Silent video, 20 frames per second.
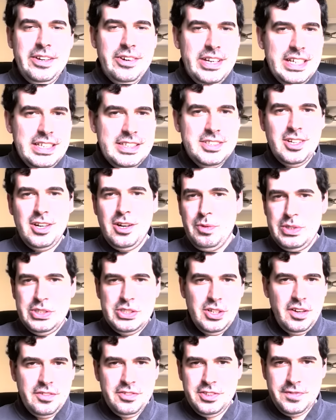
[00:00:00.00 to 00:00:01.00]
editor with
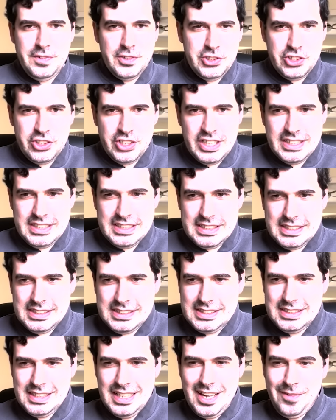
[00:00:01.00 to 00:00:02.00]
all of those
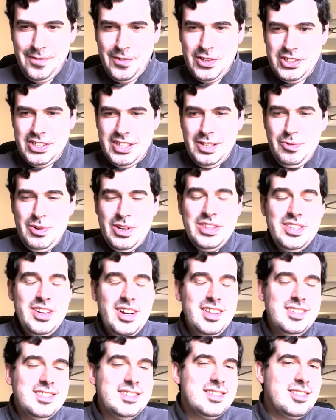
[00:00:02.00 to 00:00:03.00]
functionalities. Unfortunately, we're
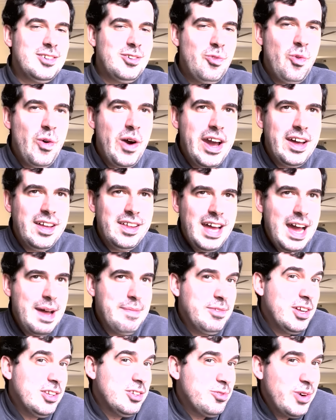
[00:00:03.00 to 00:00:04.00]
not quite, I'm
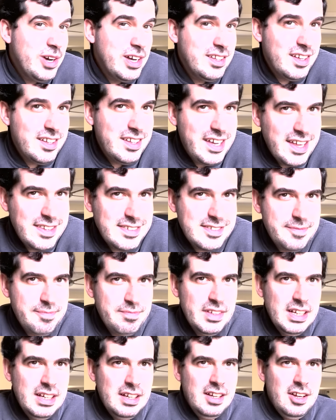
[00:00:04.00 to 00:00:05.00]
not quite there yet.
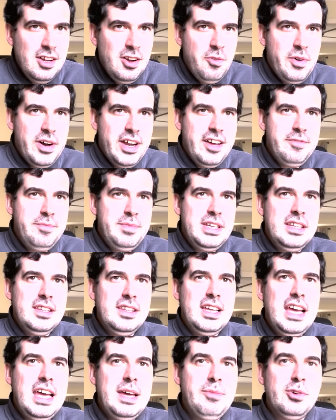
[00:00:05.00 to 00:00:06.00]
What I've
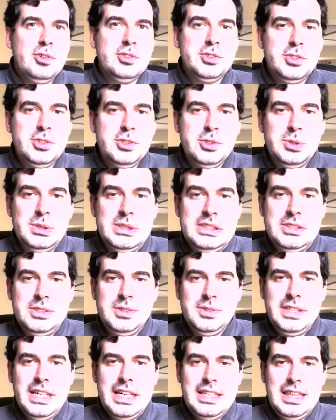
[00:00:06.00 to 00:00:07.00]
been able to do is
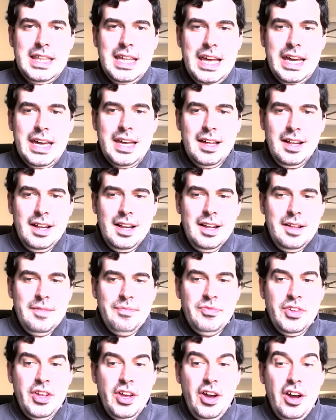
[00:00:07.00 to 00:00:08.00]
to get like,
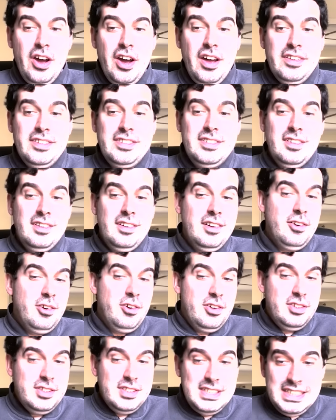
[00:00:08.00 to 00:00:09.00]
uh,
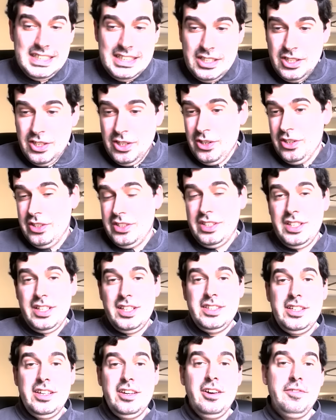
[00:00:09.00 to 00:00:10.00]
decode an
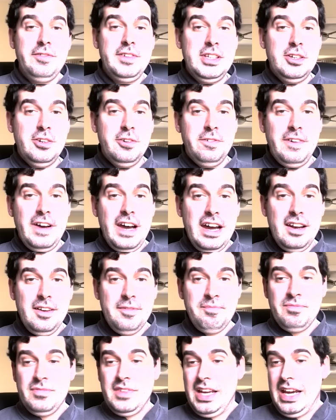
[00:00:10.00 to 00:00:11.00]
entire video file
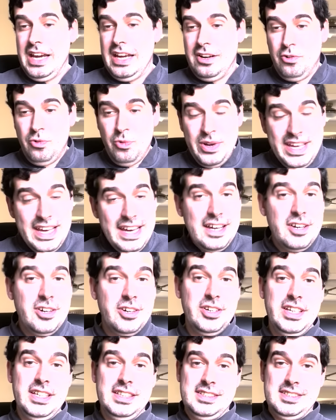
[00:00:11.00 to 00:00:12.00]
and
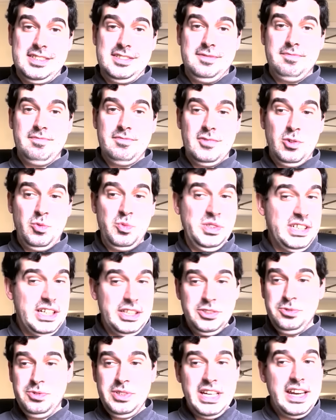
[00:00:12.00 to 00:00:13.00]
re-encode it
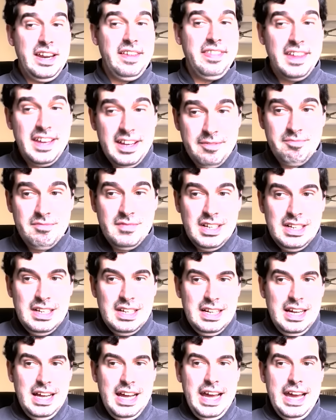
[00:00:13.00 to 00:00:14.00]
without doing anything
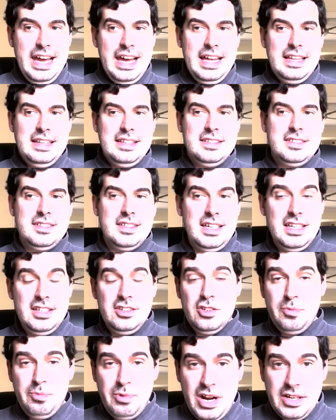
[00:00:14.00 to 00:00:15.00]
and in
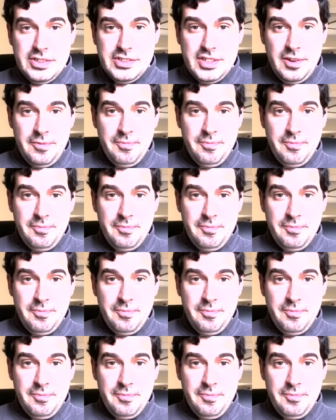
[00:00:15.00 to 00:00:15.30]
the browser.